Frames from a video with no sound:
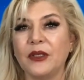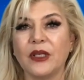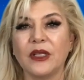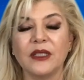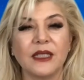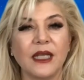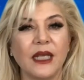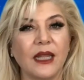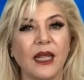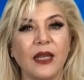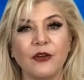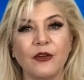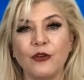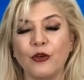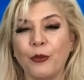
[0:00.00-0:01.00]
you can take that
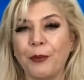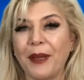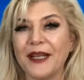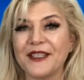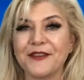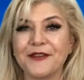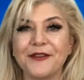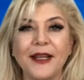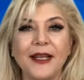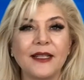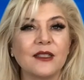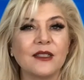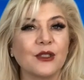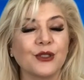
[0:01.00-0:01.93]
in your best friends,